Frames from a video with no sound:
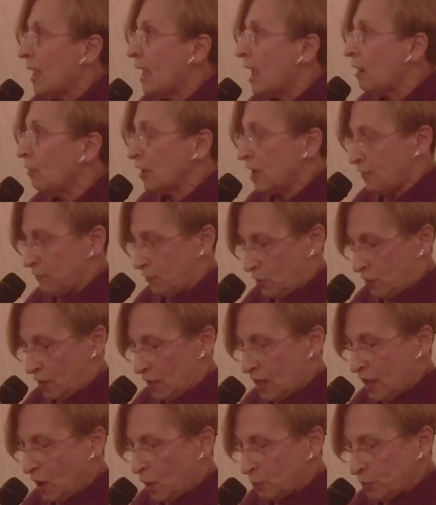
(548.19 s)

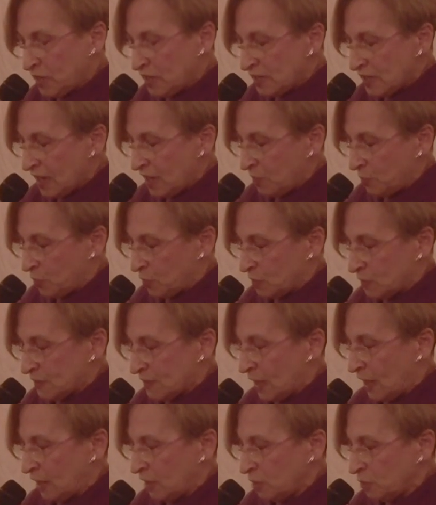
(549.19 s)
However, helping
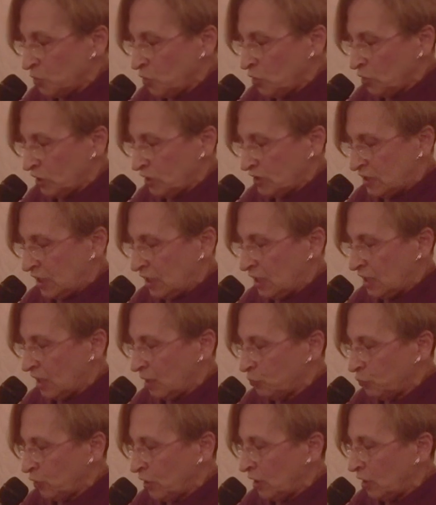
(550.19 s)
neighbors and community
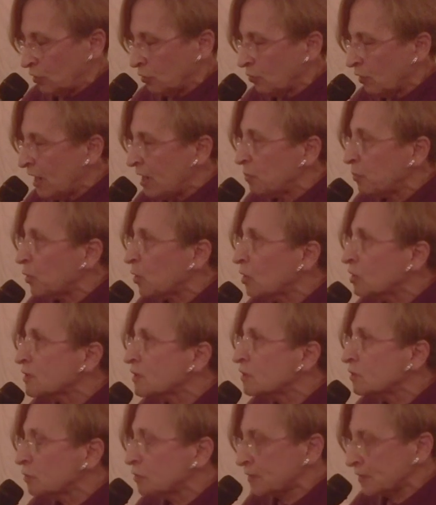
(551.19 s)
can bring a great
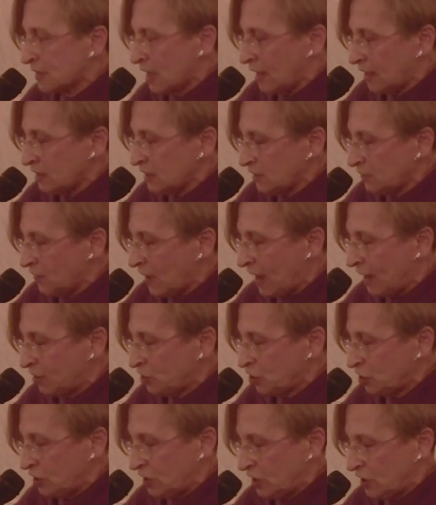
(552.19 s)
personal
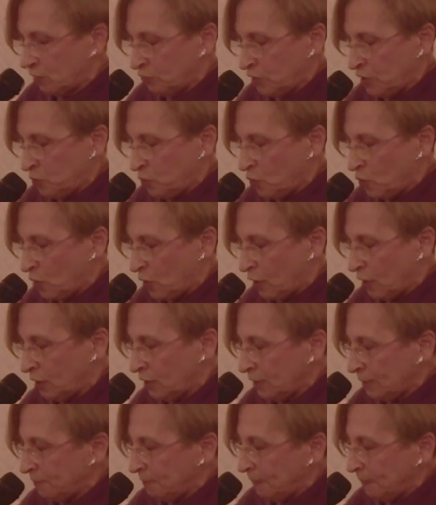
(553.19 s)
satisfaction and reward.